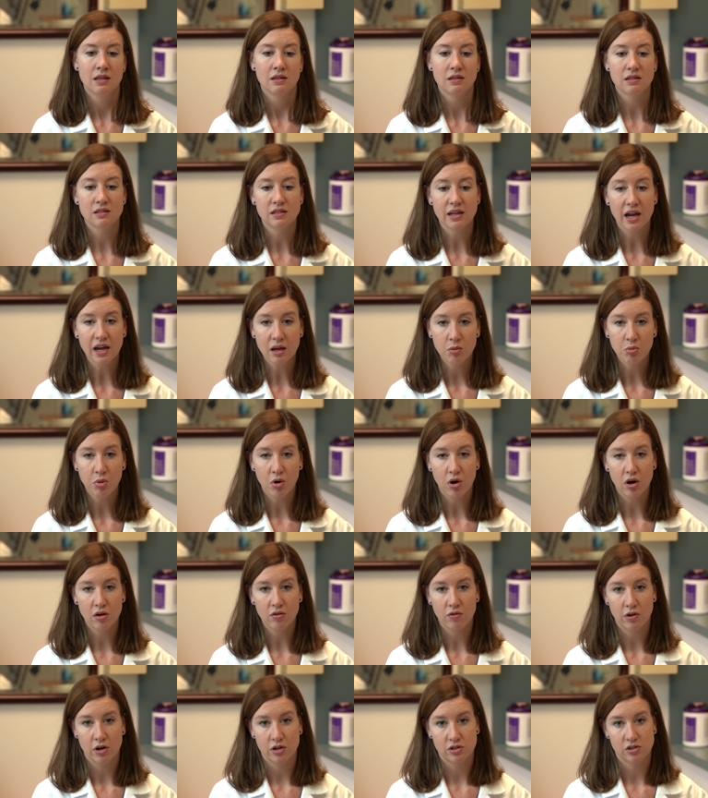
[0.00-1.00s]
The second
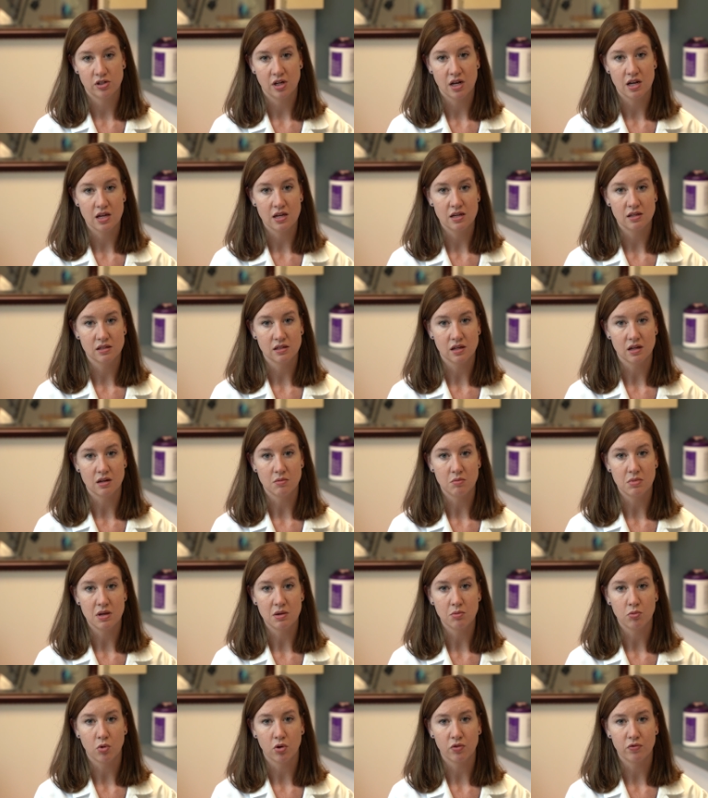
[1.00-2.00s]
part of our study is going to
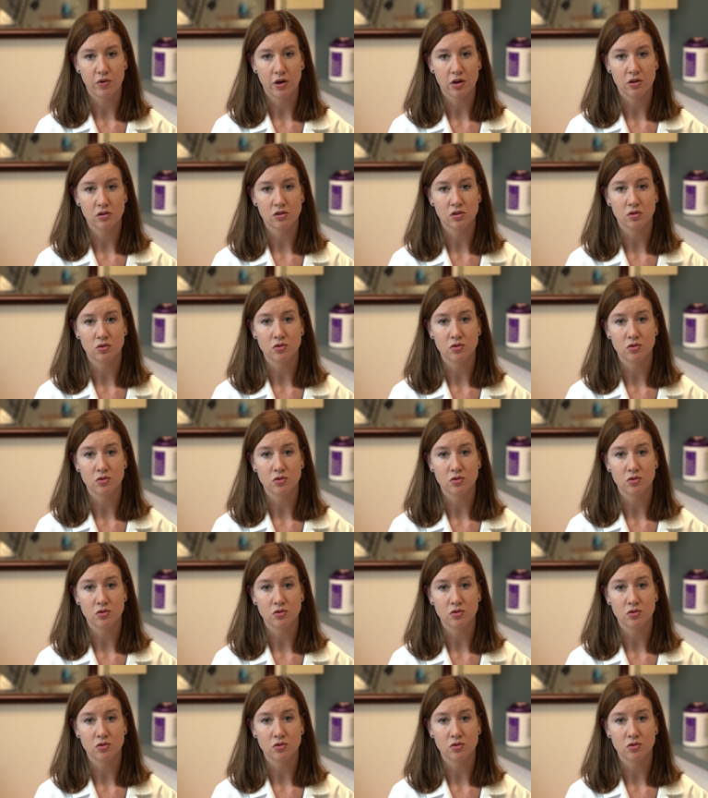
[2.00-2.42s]
be more focused